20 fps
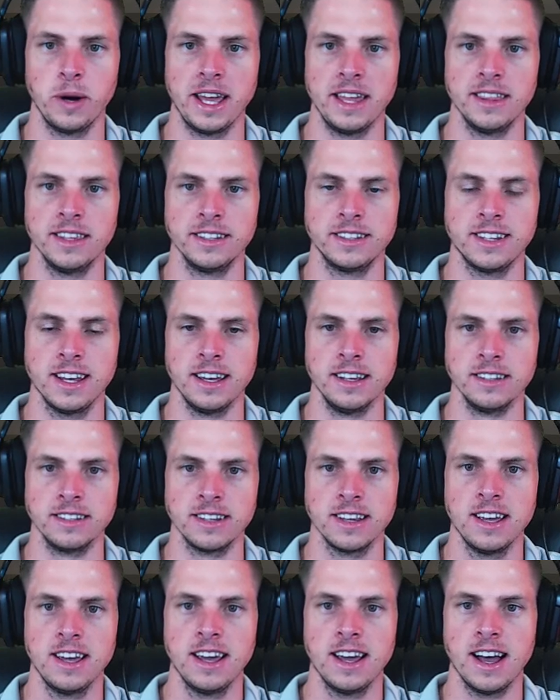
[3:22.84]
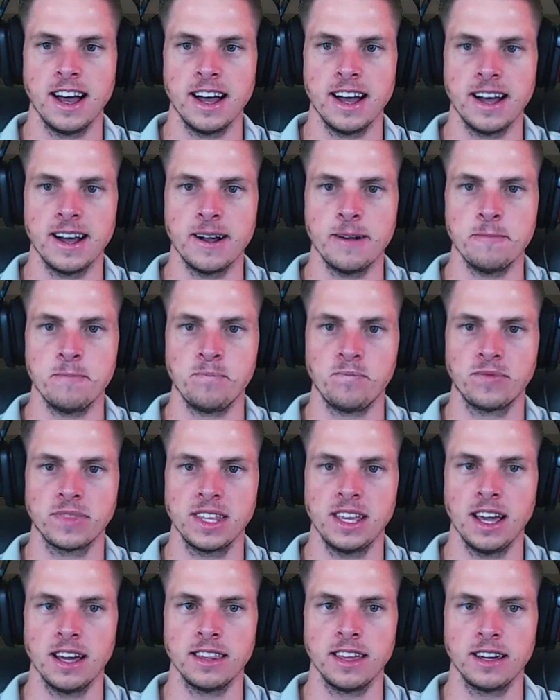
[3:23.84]
this is.
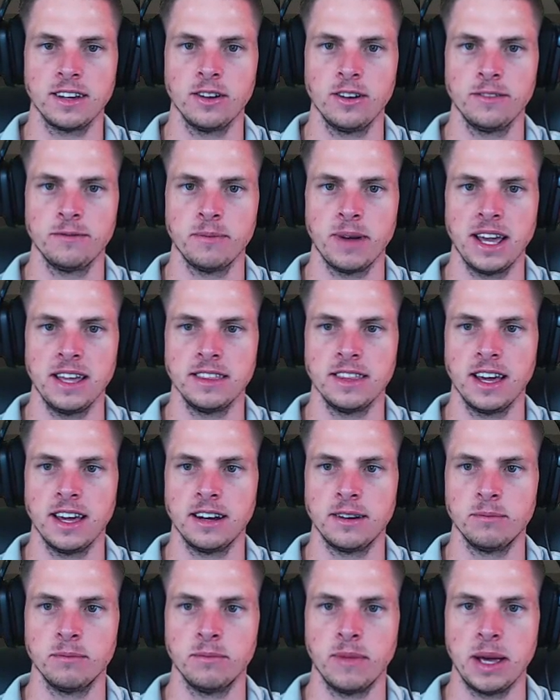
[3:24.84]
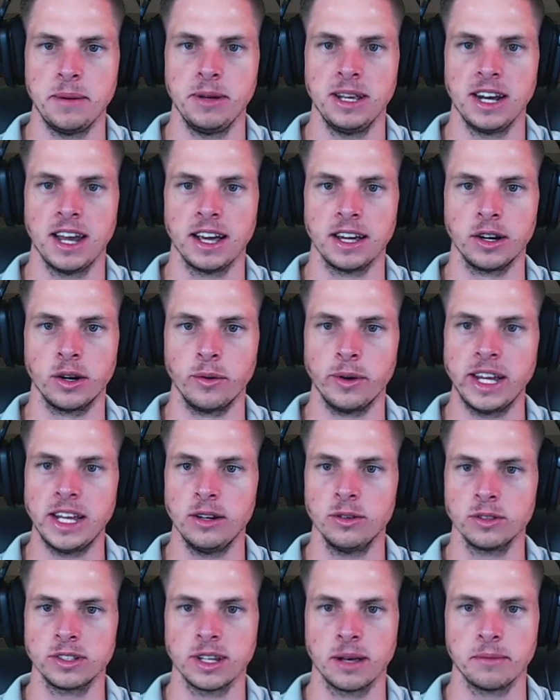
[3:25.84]
Yeah, they could have made that maybe like green
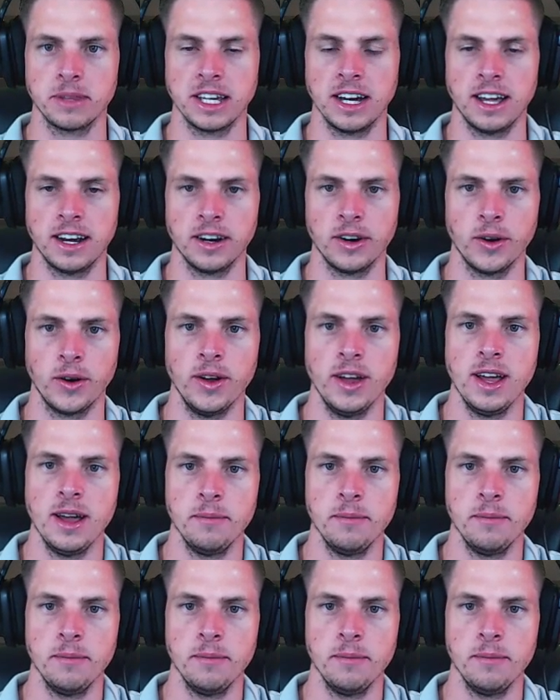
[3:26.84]
or something, I don't know.